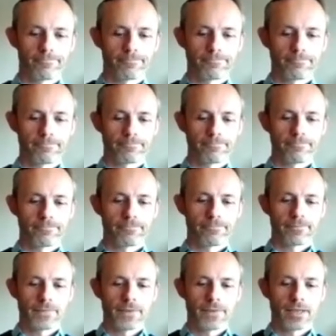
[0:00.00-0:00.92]

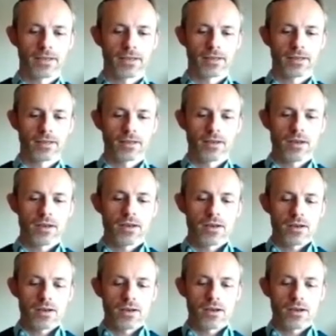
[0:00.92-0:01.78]
(no one is talking)